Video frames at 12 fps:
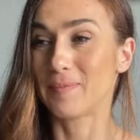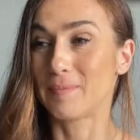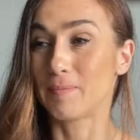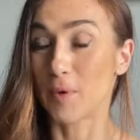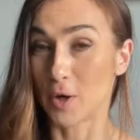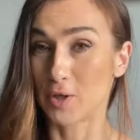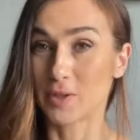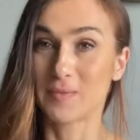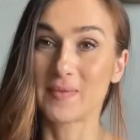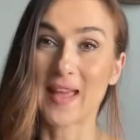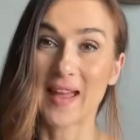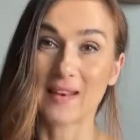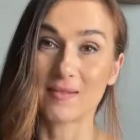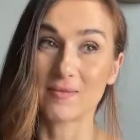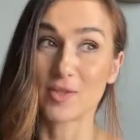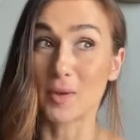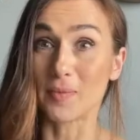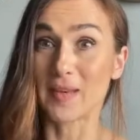but then
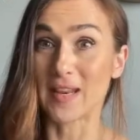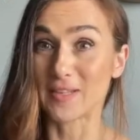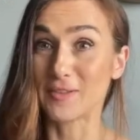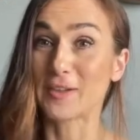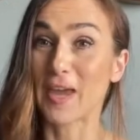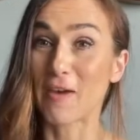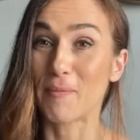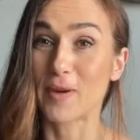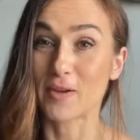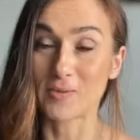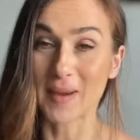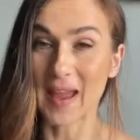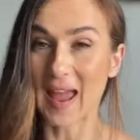something needs to give because my